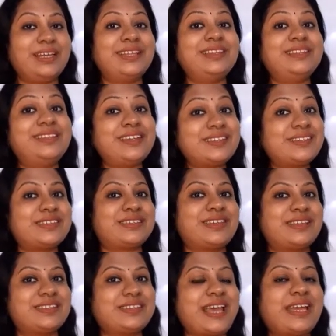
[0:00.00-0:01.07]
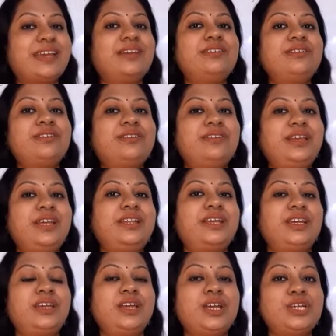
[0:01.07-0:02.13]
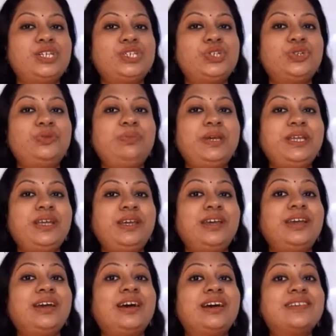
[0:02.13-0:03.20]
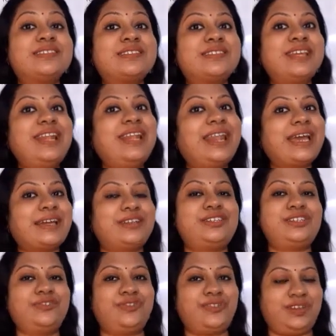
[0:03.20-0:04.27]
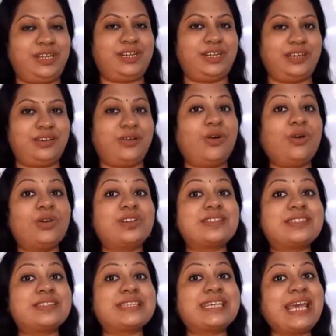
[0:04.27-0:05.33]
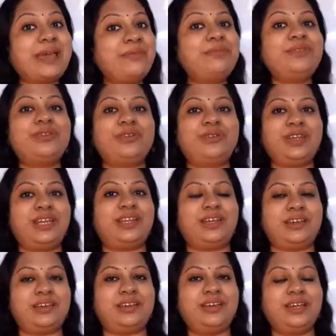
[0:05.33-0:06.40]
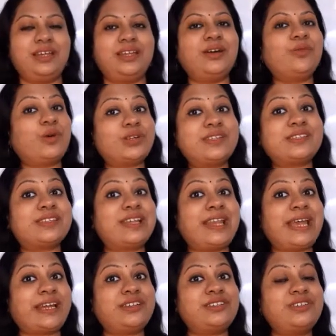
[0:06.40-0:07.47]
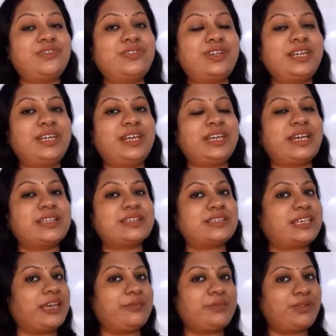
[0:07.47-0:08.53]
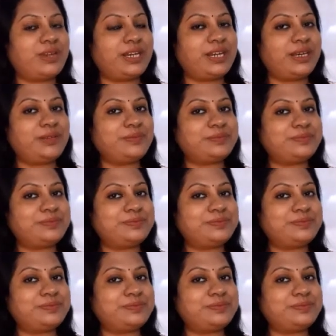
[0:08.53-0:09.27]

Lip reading: This second reading should be a selective reading or a skimmed reading. Now what is selective reading and skimmed reading?